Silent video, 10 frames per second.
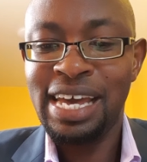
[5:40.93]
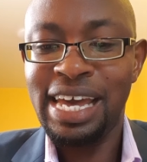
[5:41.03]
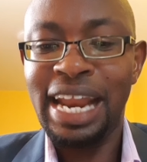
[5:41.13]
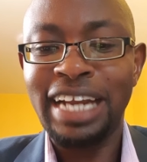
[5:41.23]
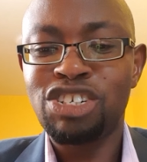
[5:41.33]

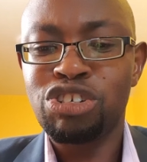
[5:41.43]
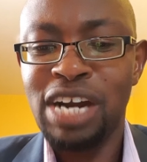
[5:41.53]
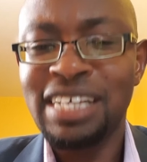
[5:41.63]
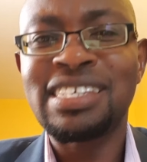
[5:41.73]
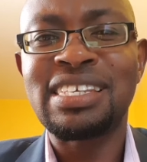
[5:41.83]
And I
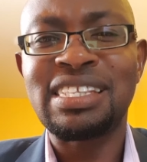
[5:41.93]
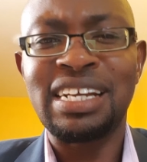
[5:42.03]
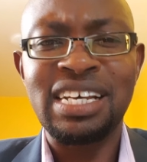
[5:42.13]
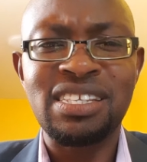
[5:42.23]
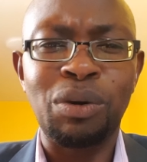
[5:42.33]
trust
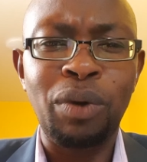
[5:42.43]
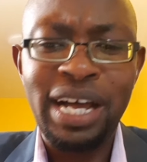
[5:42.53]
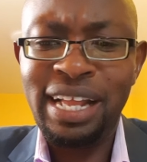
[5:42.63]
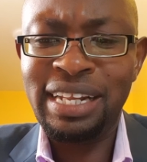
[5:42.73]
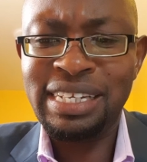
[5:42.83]
that as the
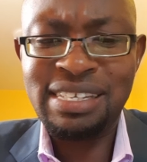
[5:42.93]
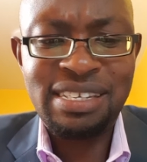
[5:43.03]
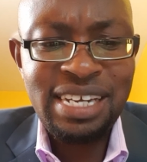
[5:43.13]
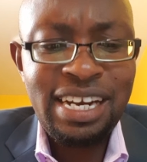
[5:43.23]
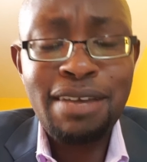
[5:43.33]
world
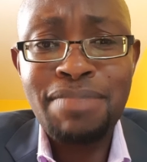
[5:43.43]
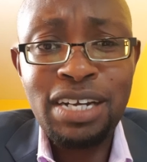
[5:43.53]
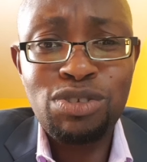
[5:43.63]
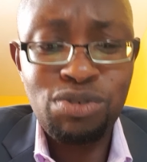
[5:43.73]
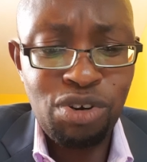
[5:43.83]
is turning
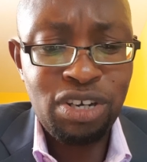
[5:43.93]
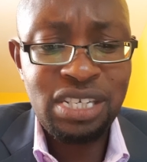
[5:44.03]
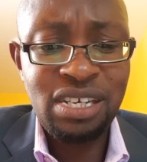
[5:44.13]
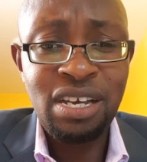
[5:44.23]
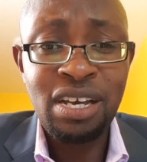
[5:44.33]
back to
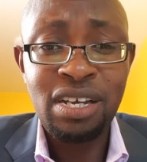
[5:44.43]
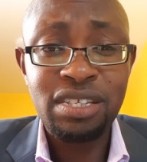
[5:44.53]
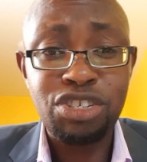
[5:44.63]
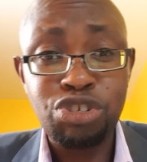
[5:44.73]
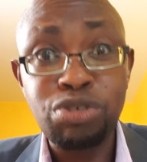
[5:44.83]
God,
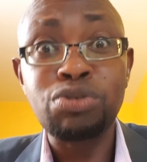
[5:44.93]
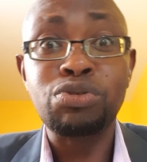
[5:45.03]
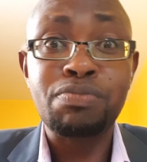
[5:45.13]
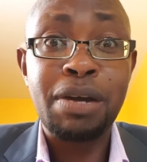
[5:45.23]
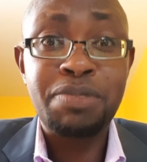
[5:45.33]
that you,
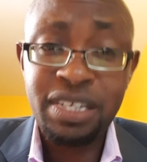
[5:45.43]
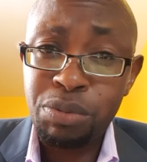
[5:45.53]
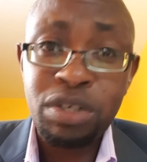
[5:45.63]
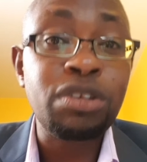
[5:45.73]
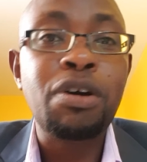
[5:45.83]
my brother,
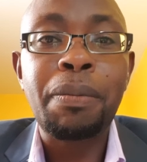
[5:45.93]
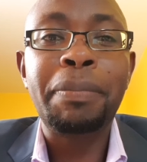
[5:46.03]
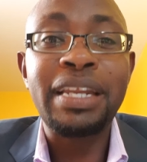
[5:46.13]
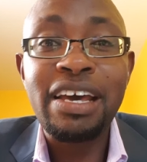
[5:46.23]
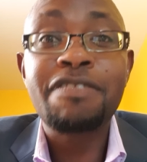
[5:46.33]
will not
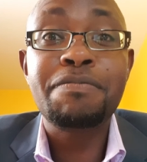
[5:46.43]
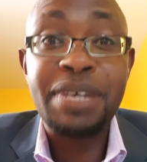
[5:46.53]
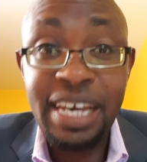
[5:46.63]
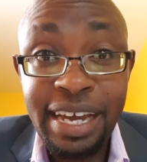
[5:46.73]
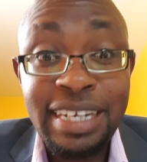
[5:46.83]
be left
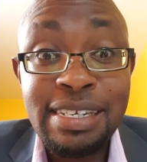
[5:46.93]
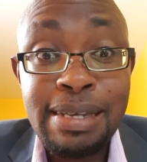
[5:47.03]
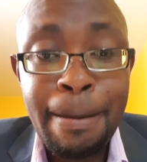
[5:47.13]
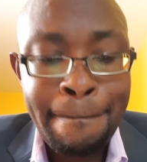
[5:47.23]
behind.